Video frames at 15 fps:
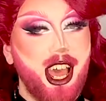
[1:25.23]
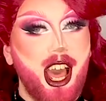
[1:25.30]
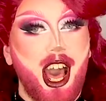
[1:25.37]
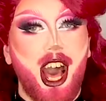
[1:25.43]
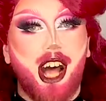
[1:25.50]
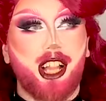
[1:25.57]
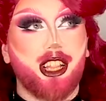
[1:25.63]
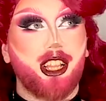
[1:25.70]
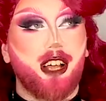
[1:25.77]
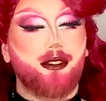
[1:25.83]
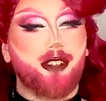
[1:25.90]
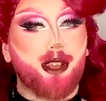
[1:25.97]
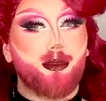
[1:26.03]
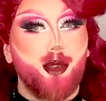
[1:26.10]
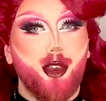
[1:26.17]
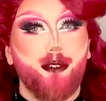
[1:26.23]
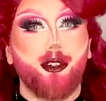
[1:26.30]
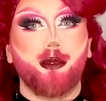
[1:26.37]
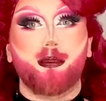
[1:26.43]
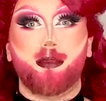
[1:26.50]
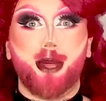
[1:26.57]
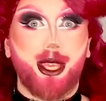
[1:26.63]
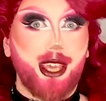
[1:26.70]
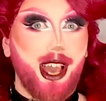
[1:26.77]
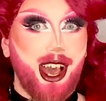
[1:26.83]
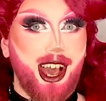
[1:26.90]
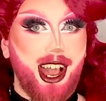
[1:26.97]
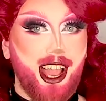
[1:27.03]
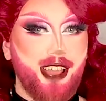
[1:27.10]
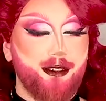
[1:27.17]
a lovely, beautiful
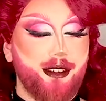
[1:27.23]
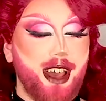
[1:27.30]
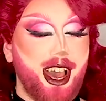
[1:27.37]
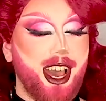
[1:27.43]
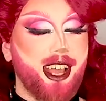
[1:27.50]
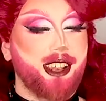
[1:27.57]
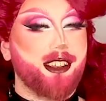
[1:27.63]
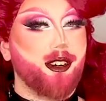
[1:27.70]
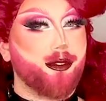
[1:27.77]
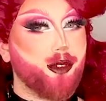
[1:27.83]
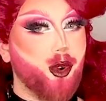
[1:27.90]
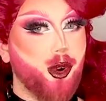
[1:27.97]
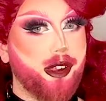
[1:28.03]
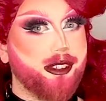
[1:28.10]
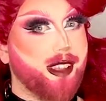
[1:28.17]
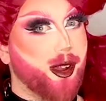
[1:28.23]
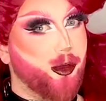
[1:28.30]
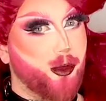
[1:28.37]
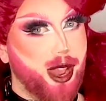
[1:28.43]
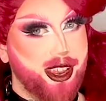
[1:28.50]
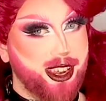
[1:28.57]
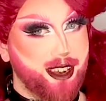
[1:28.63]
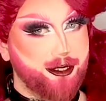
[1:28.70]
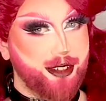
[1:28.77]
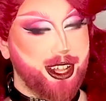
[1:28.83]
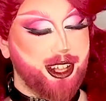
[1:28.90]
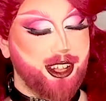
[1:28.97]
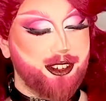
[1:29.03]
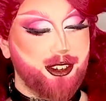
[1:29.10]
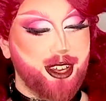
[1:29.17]
beehive and, of course, a wedding veil
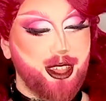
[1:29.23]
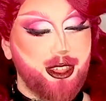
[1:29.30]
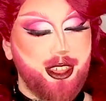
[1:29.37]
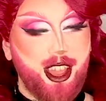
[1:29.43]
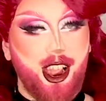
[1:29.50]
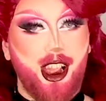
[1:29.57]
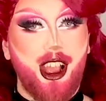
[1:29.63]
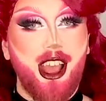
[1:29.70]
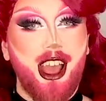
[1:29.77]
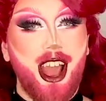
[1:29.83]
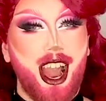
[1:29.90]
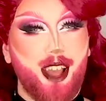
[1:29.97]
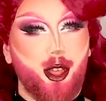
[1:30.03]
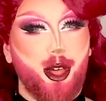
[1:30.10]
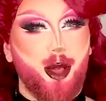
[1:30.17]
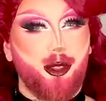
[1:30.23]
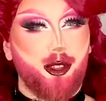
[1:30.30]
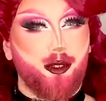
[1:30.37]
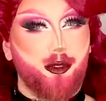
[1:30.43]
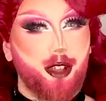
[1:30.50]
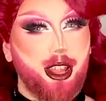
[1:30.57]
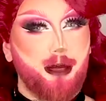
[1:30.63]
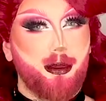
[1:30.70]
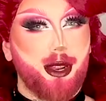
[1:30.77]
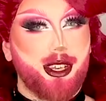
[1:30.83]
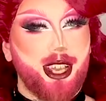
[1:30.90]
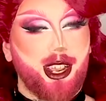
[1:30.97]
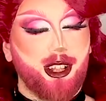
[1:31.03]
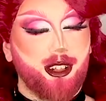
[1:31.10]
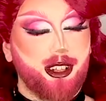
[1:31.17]
underneath there. I thought that was a really
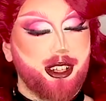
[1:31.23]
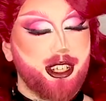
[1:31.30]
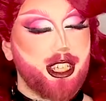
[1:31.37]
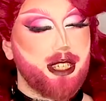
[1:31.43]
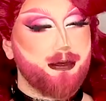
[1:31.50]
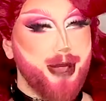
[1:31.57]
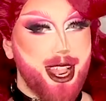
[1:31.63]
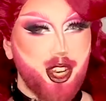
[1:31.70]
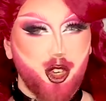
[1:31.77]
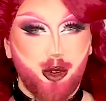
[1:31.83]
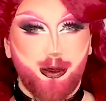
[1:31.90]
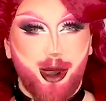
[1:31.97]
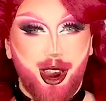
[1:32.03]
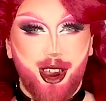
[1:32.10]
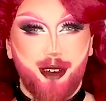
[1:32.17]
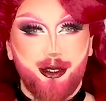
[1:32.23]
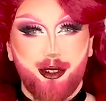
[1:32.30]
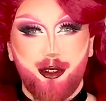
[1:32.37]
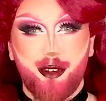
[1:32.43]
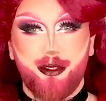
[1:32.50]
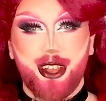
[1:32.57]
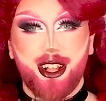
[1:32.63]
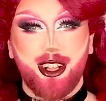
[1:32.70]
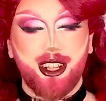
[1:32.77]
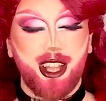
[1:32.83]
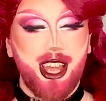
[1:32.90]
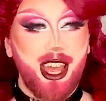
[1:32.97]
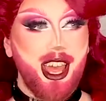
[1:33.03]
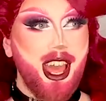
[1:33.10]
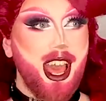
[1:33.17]
particularly special part of the reveal,
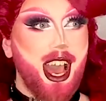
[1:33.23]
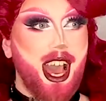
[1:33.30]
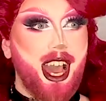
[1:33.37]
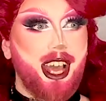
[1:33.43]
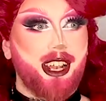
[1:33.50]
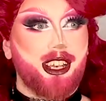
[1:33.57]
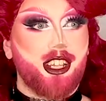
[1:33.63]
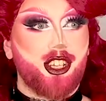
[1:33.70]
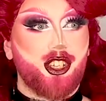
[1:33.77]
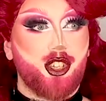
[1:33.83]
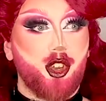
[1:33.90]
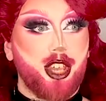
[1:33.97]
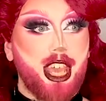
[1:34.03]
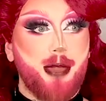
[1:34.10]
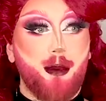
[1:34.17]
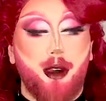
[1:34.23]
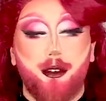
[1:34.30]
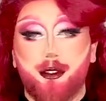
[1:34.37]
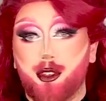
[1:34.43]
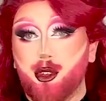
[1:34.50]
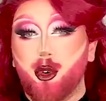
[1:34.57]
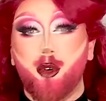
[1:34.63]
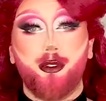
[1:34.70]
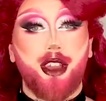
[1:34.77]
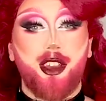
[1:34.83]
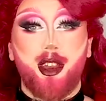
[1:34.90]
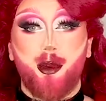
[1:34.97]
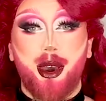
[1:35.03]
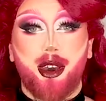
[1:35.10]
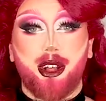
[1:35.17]
and the suit came off so very
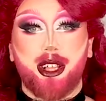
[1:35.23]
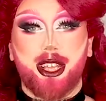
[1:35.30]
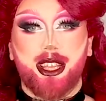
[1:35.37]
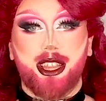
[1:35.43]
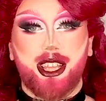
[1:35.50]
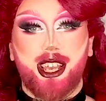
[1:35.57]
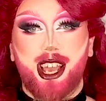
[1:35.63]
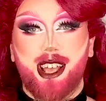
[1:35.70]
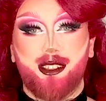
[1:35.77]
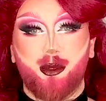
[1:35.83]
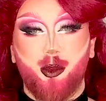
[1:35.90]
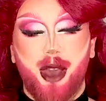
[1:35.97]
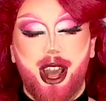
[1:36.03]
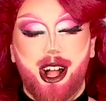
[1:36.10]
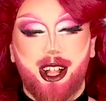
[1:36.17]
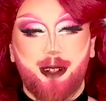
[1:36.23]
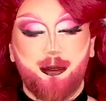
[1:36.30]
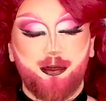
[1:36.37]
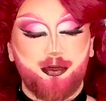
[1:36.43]
well cleanly as well.